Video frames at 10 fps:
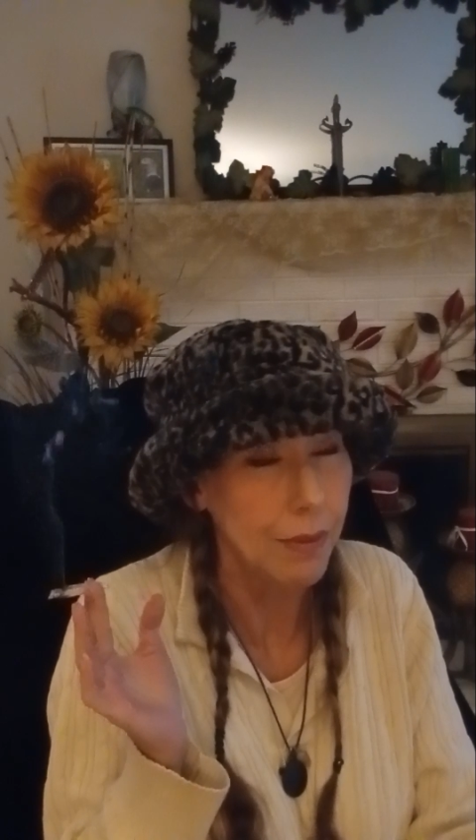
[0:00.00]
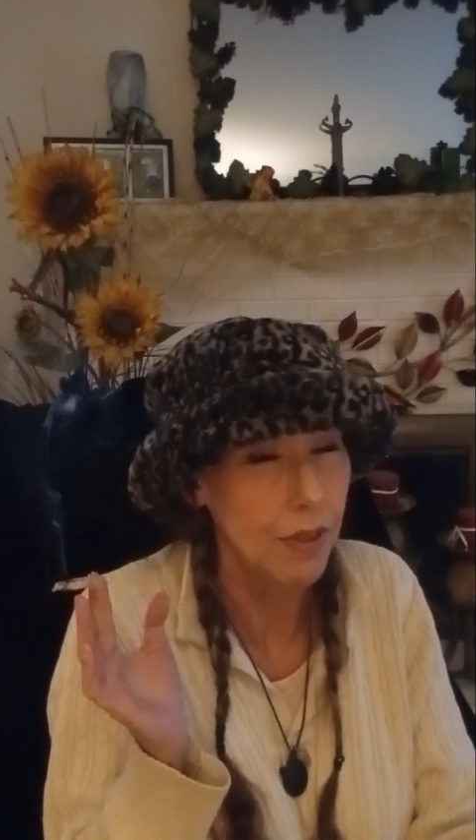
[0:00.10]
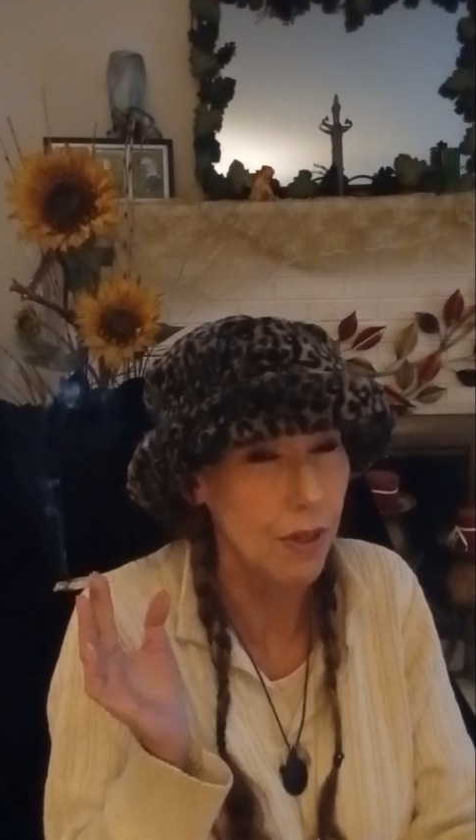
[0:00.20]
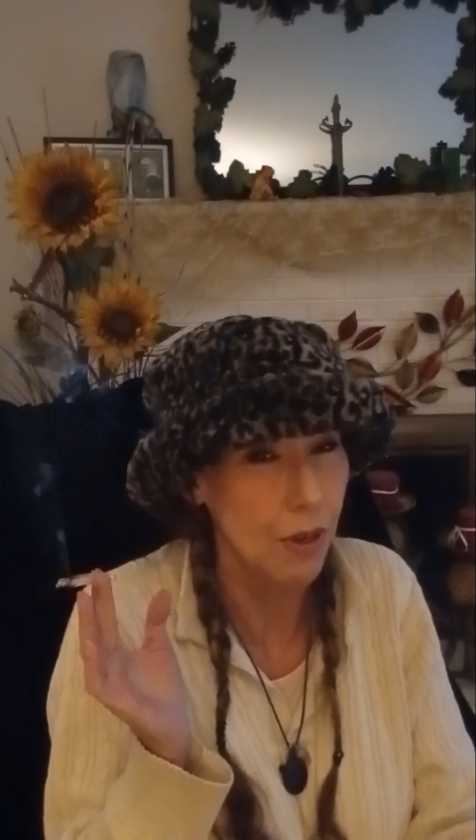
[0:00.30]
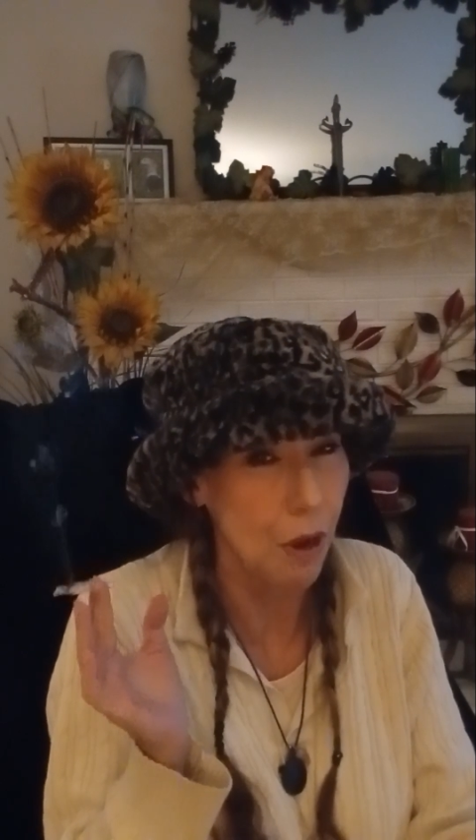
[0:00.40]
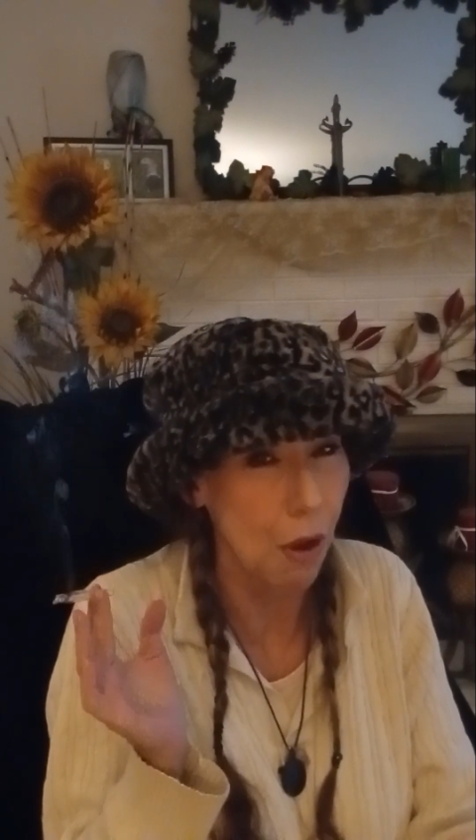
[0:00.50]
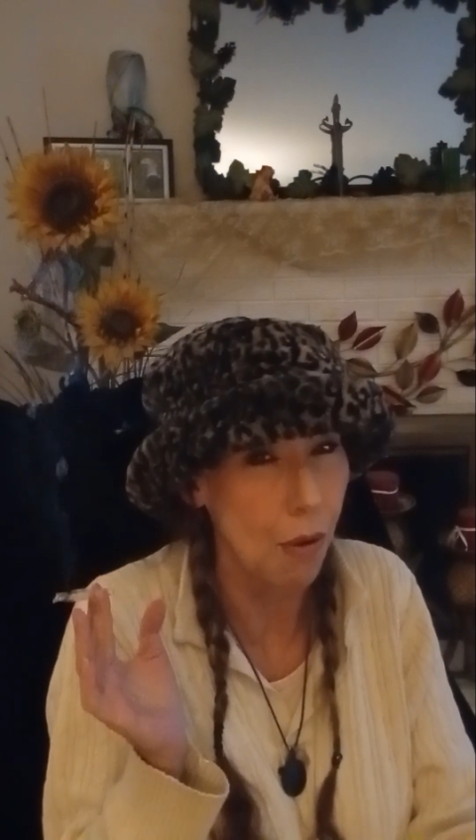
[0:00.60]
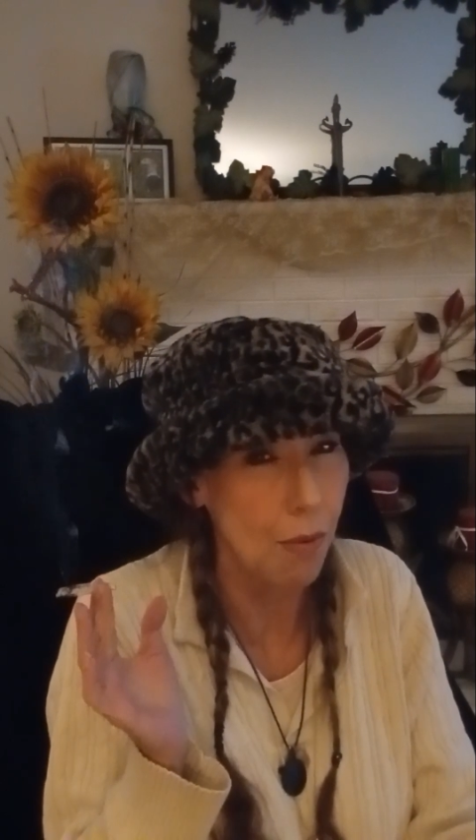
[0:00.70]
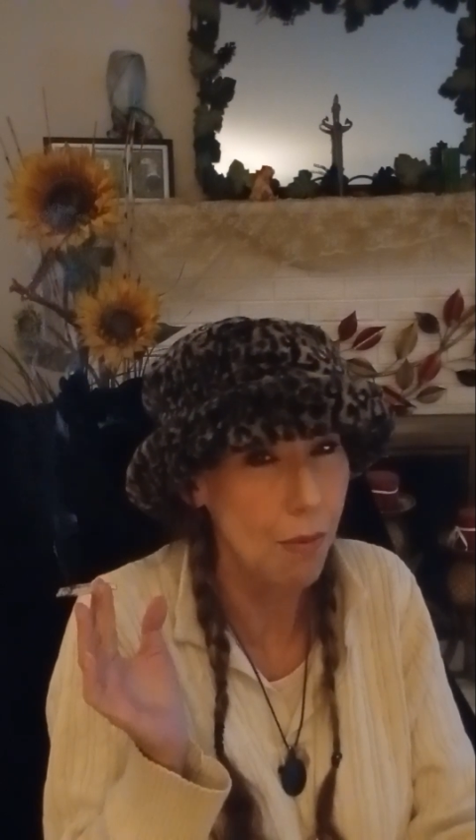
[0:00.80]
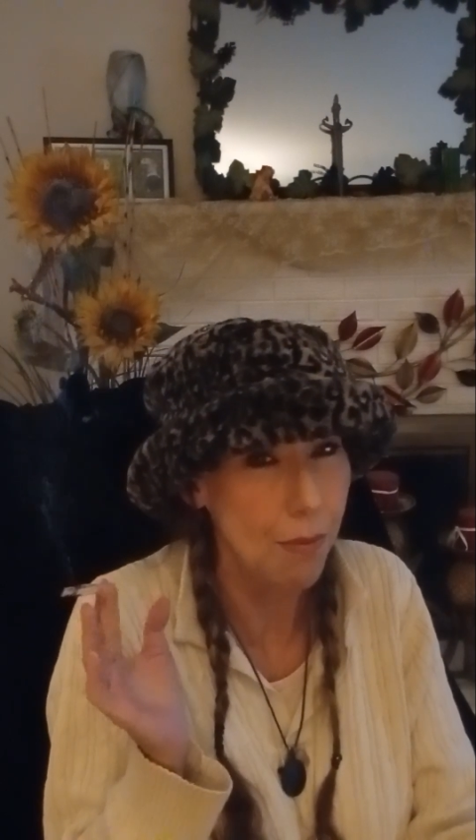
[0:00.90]
to
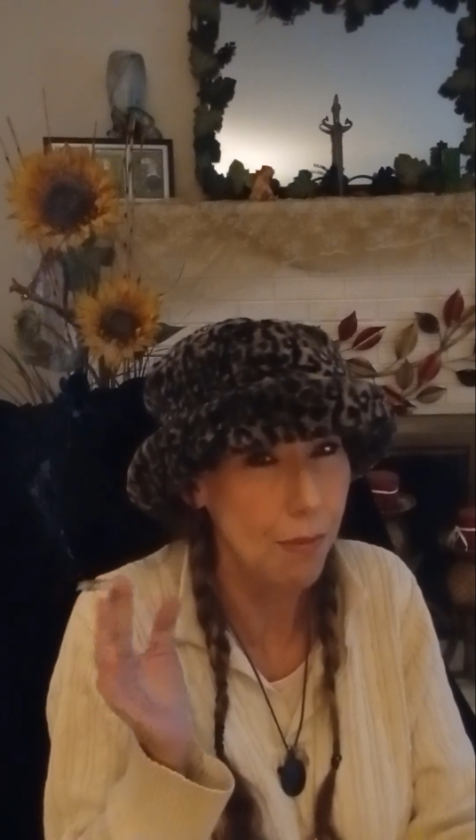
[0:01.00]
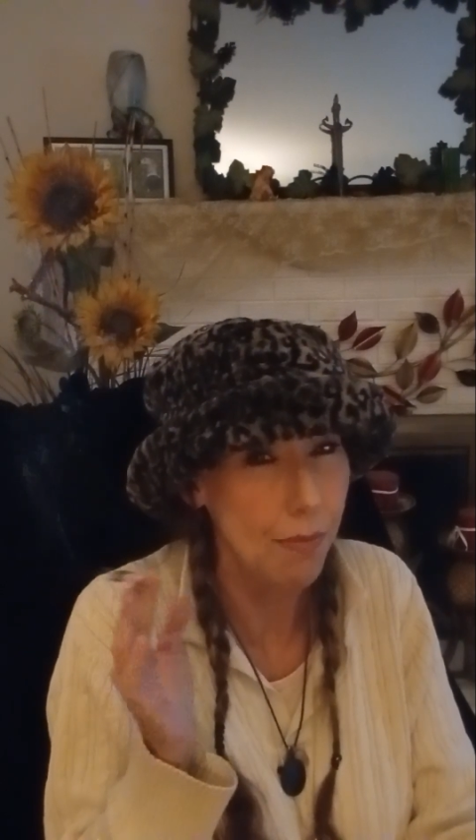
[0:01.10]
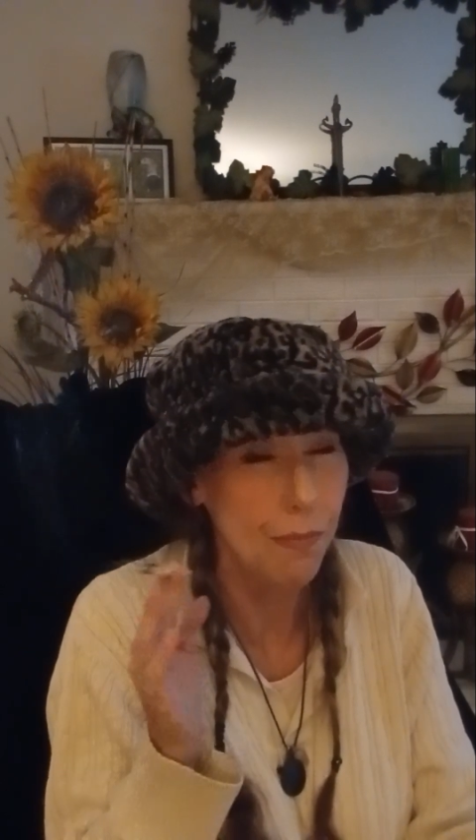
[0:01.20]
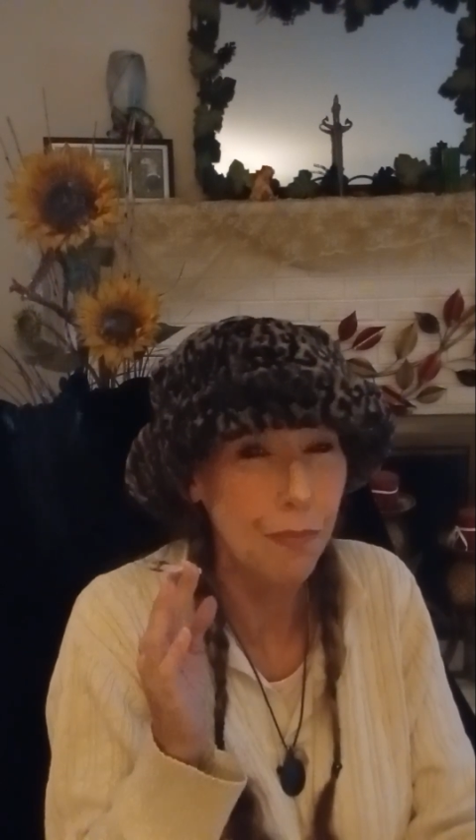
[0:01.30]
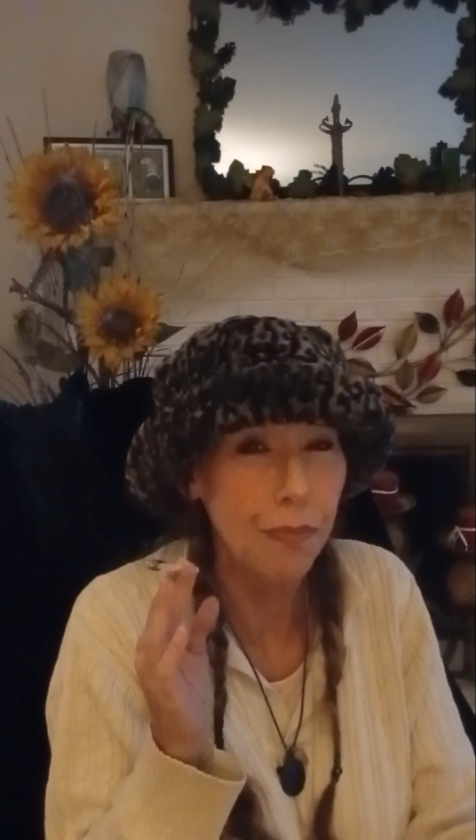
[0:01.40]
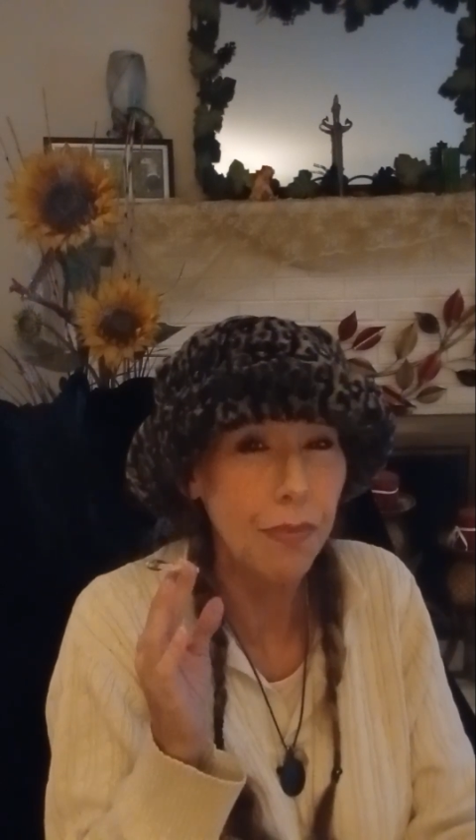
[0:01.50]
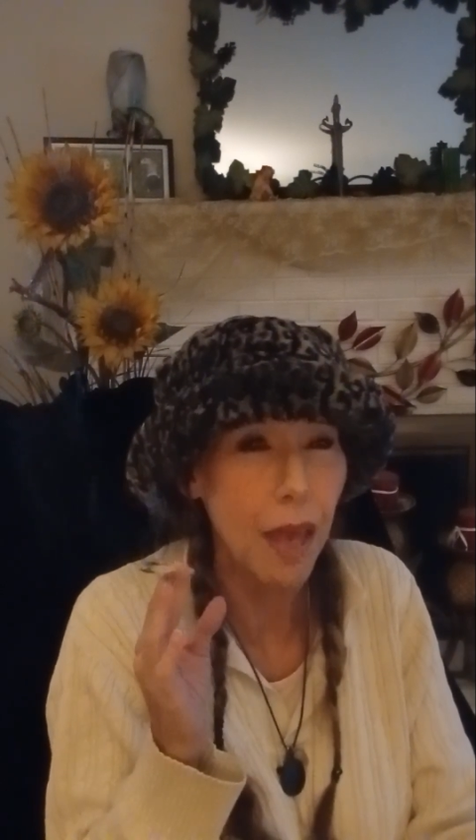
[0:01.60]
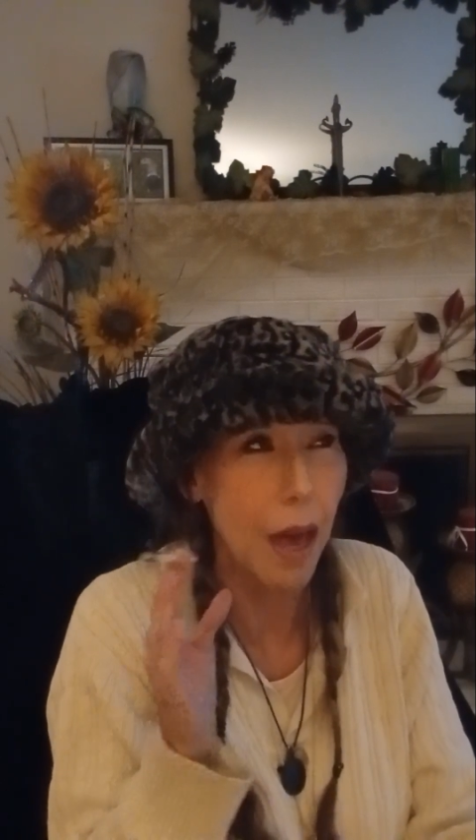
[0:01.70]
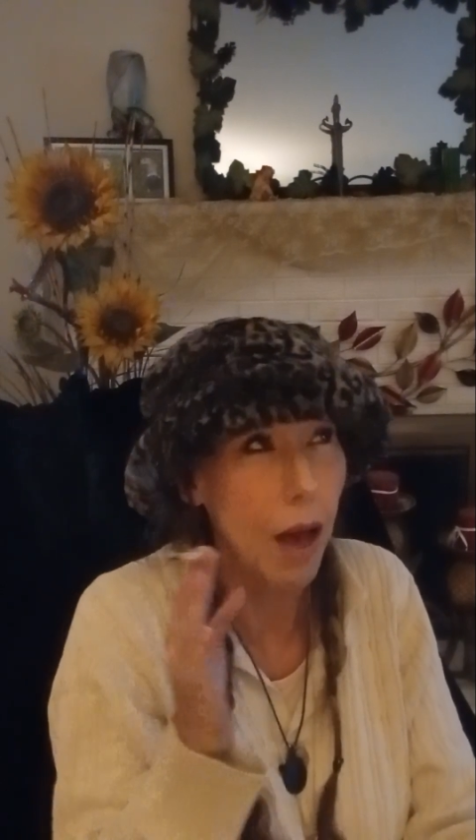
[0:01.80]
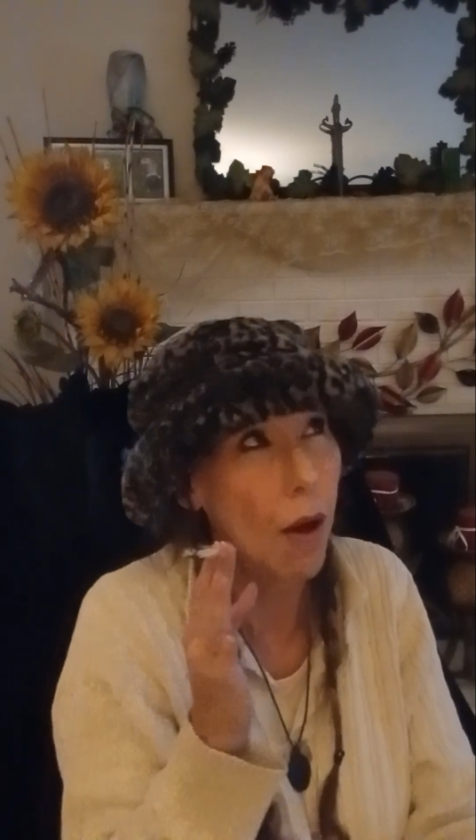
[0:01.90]
know
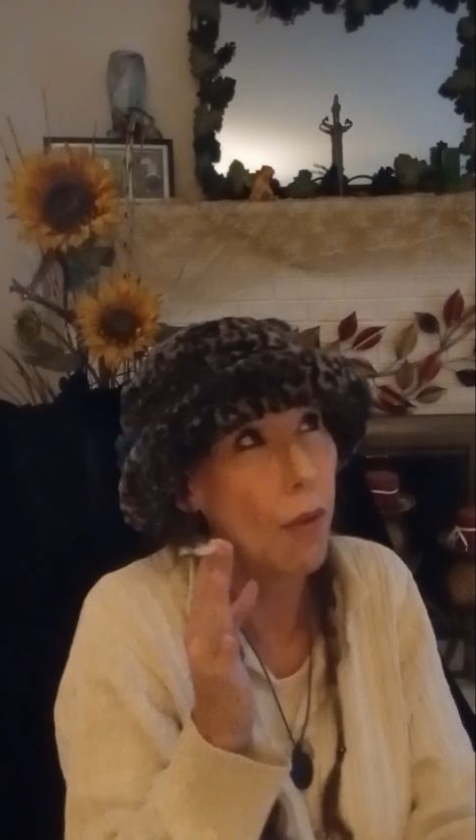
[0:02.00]
how